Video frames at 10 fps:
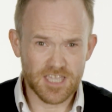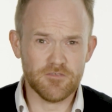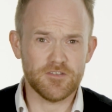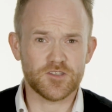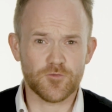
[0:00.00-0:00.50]

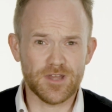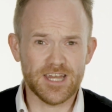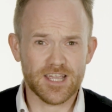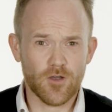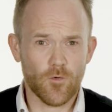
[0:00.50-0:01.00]
If it's
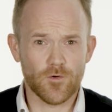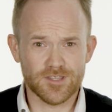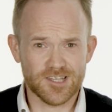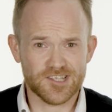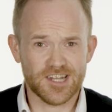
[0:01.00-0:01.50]
reading or
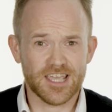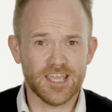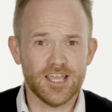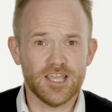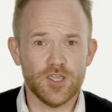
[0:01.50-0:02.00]
listening,
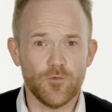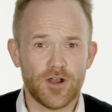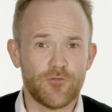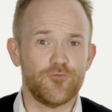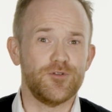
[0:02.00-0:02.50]
you
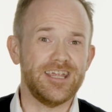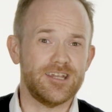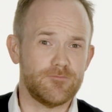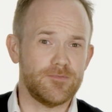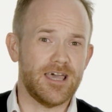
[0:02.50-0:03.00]
want to
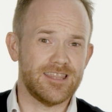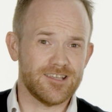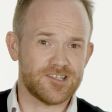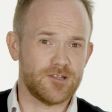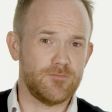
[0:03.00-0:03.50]
read and
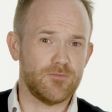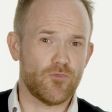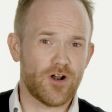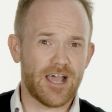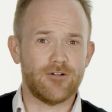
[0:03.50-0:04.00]
listen a bit
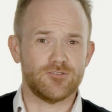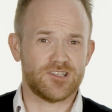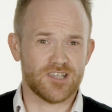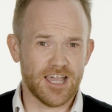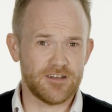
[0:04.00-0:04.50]
more
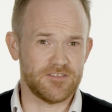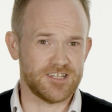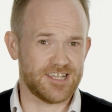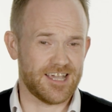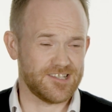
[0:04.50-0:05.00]
outside of the
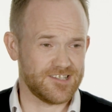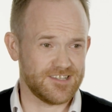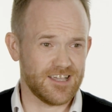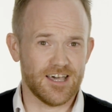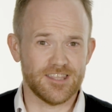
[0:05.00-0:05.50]
test.
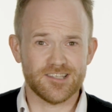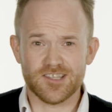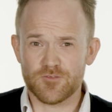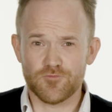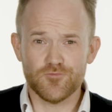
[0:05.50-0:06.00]
This
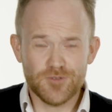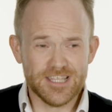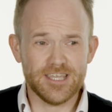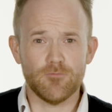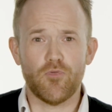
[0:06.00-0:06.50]
is
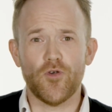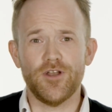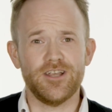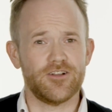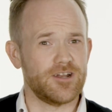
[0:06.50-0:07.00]
really
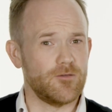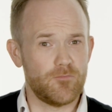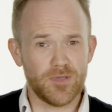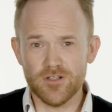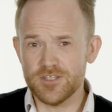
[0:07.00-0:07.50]
important. You're going to
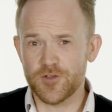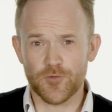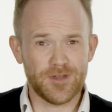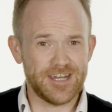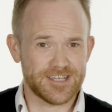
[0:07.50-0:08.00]
build your
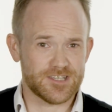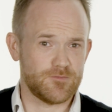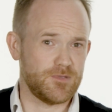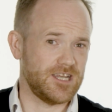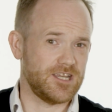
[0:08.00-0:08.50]
reading
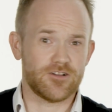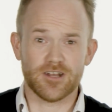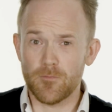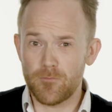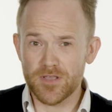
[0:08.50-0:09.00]
speed. You're
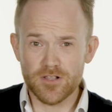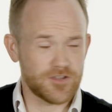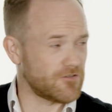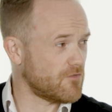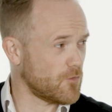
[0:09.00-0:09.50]
going to build
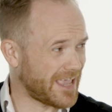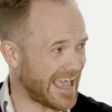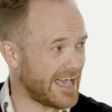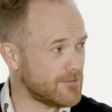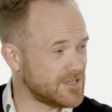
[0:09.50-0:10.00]
your
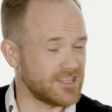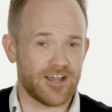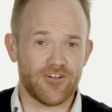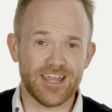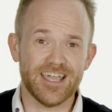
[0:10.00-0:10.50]

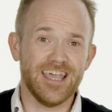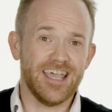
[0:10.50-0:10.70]
vocabulary.